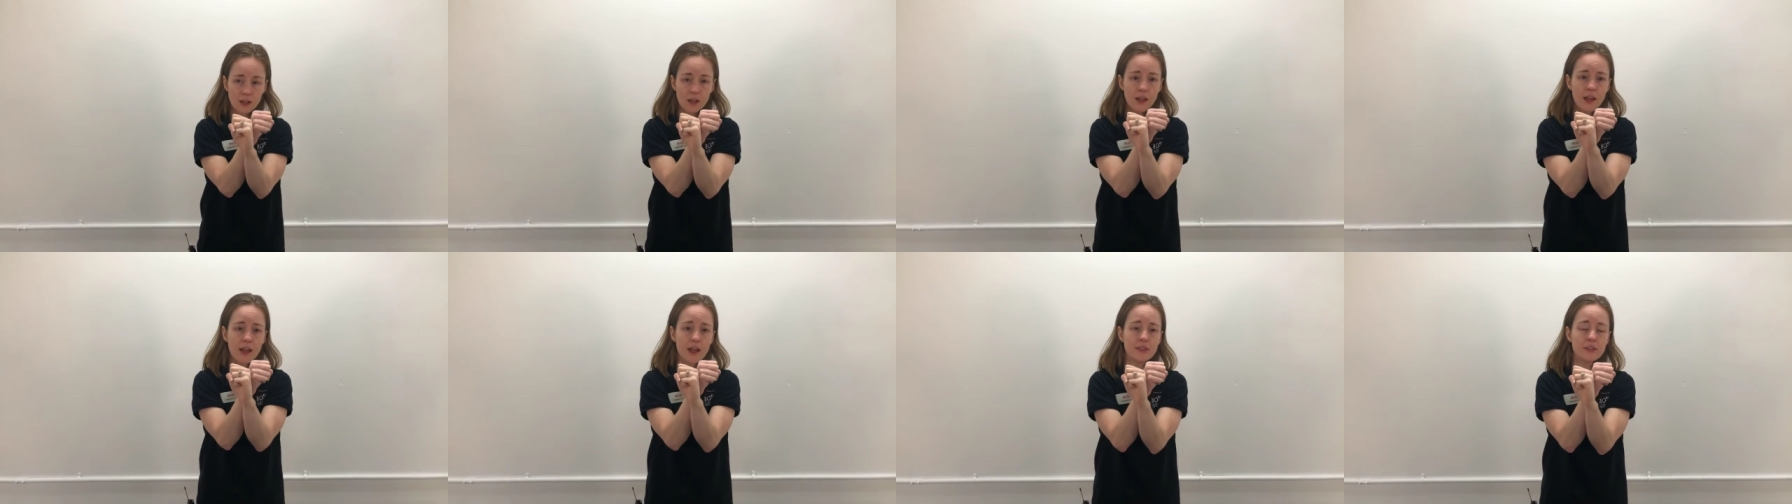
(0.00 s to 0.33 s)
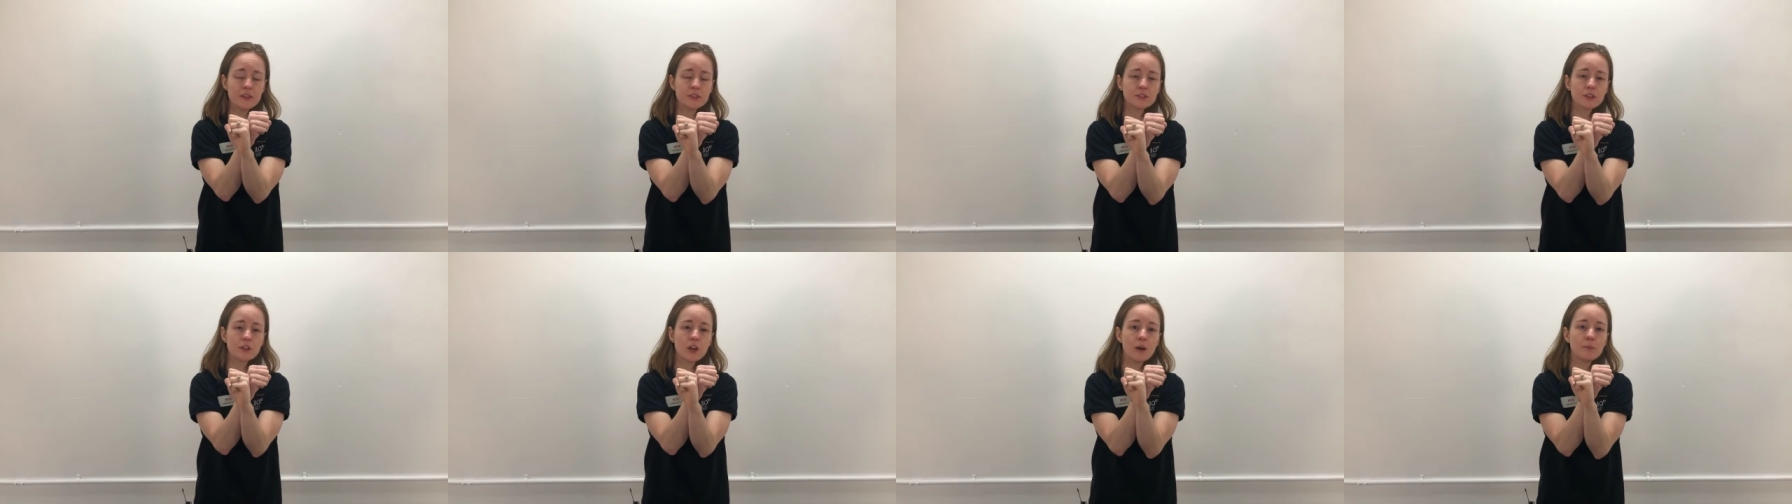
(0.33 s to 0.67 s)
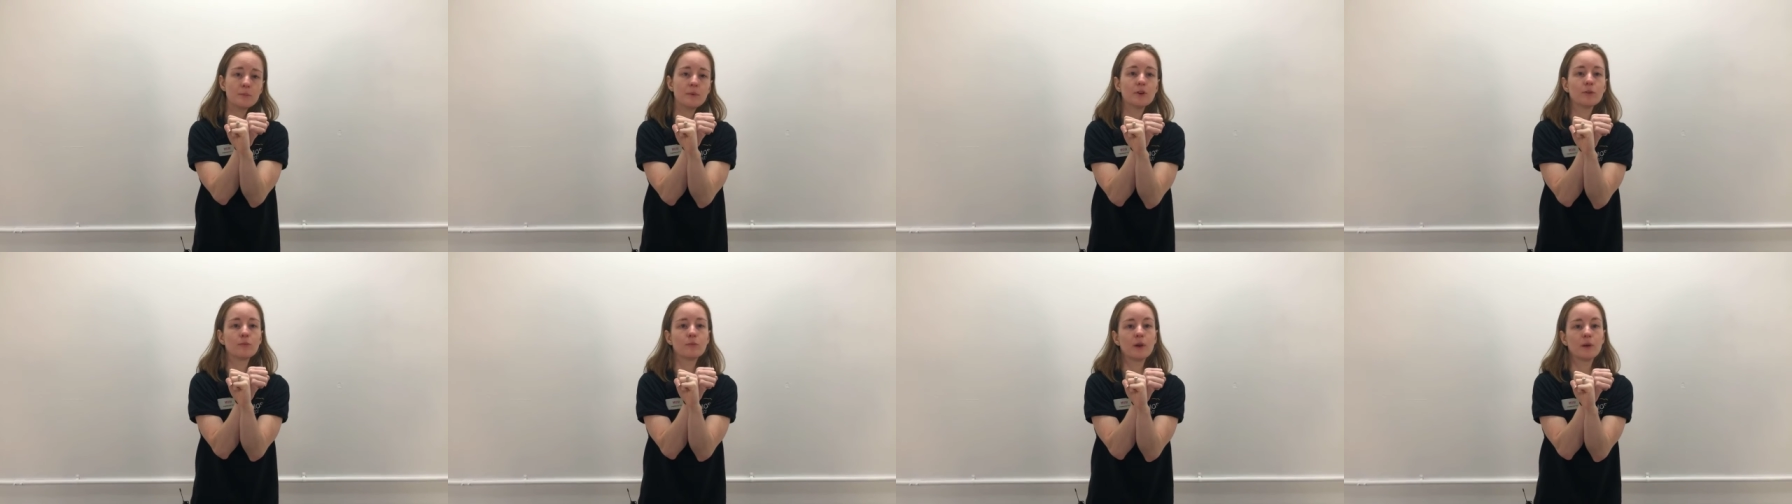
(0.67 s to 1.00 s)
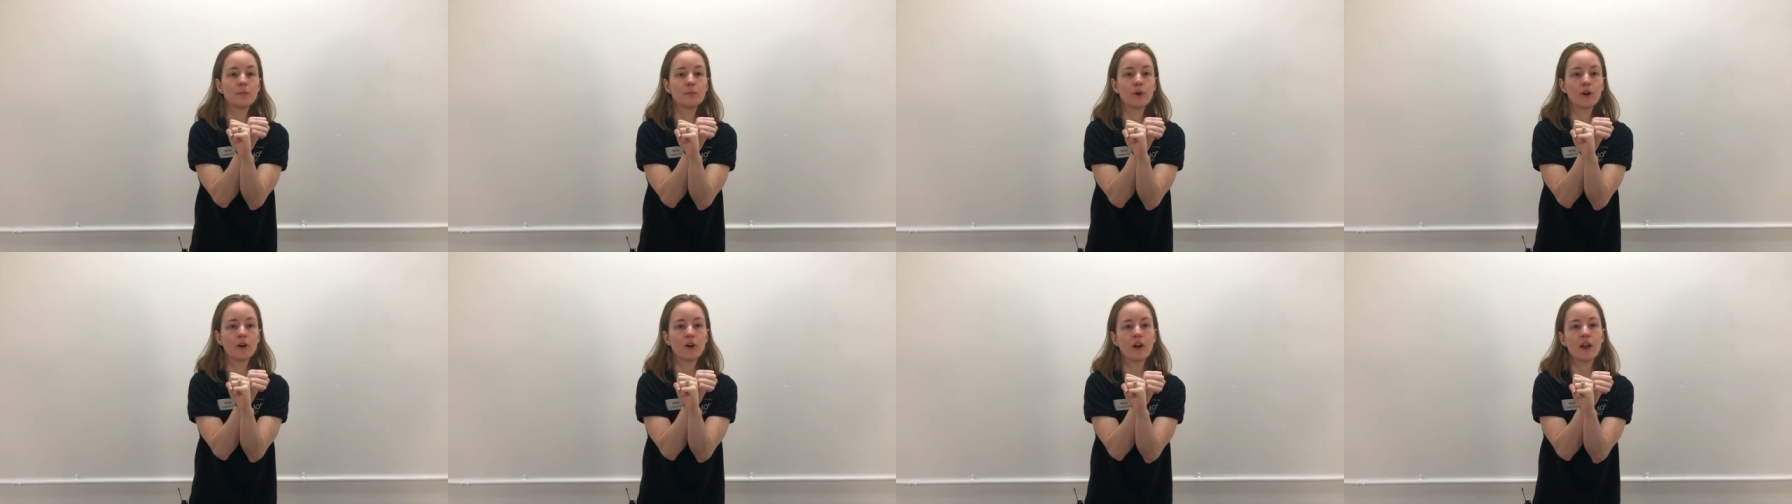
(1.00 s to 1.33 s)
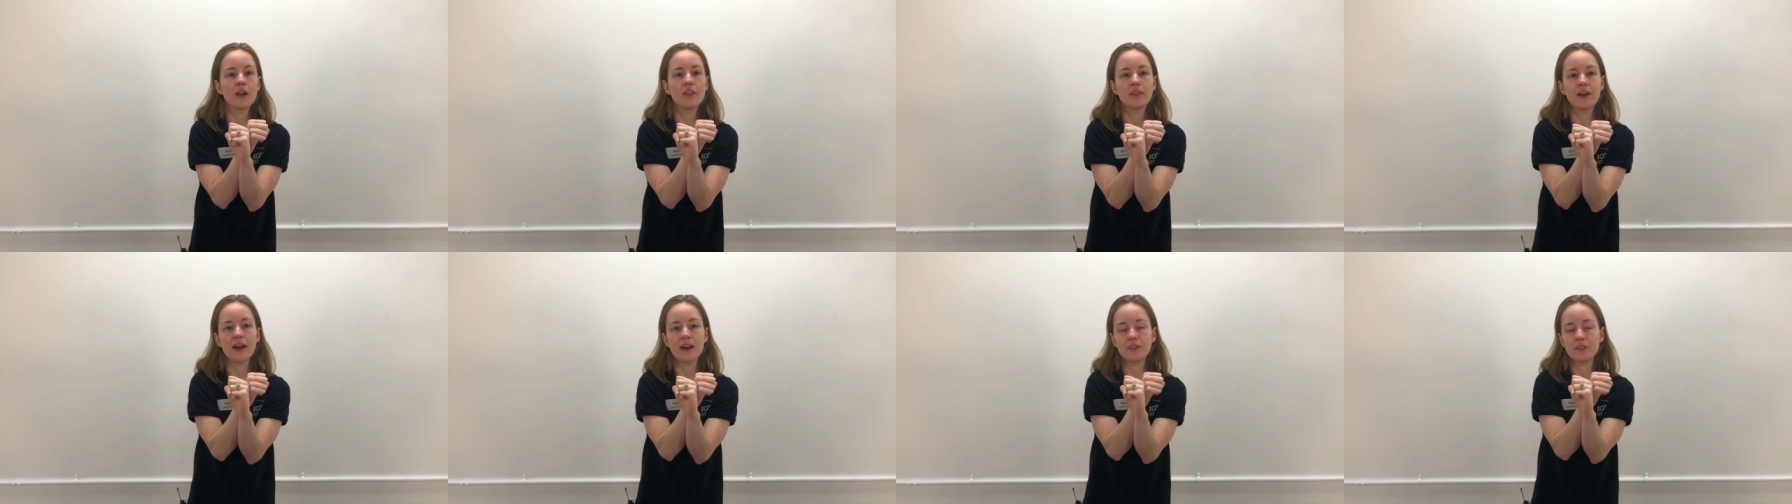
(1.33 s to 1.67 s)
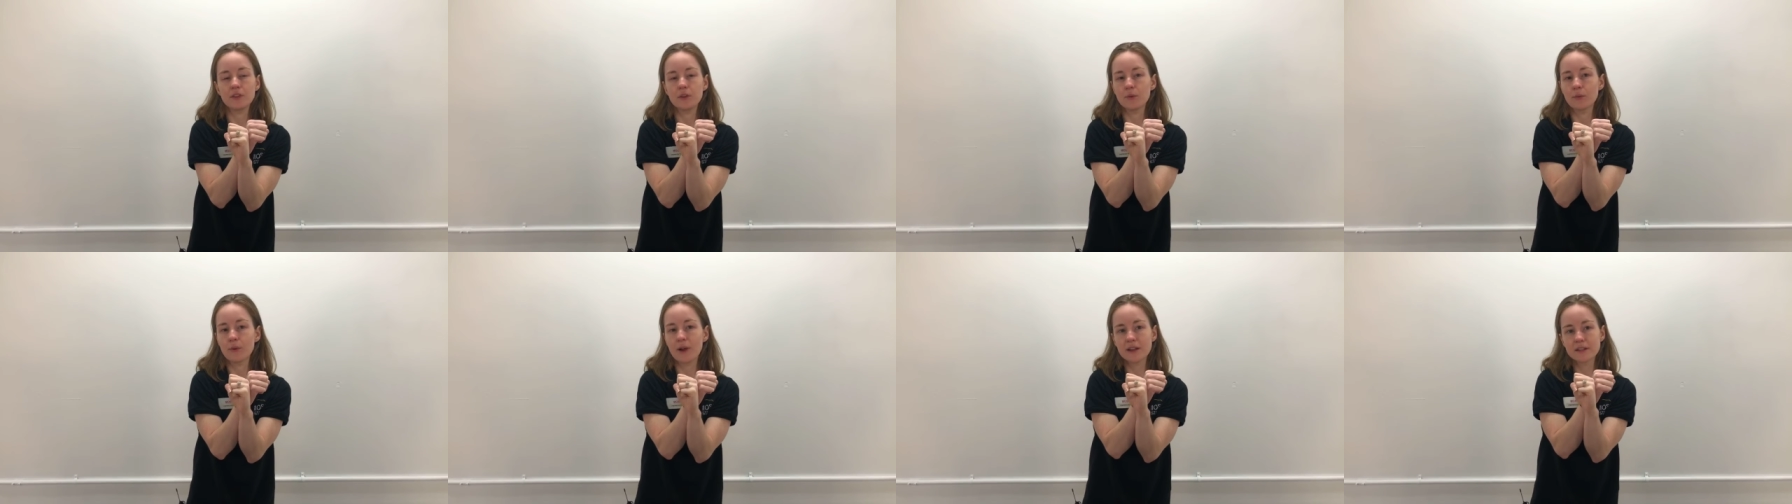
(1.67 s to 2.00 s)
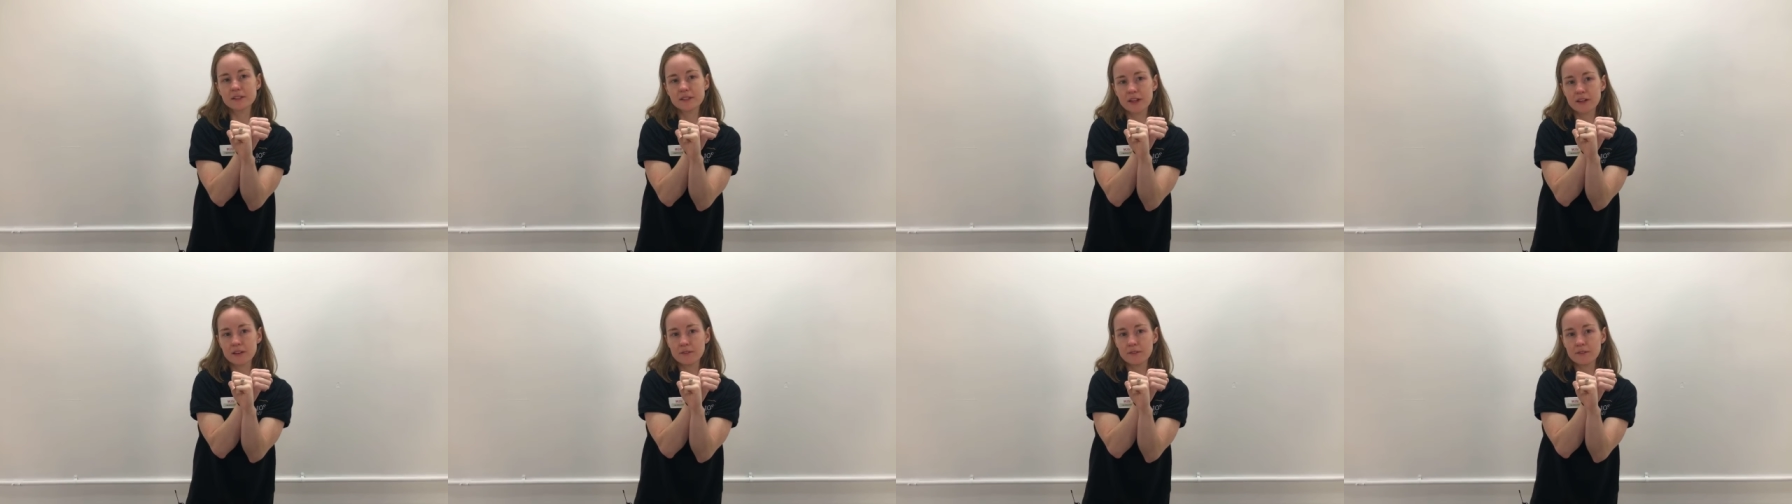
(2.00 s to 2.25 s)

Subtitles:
And this will help you remember that the right side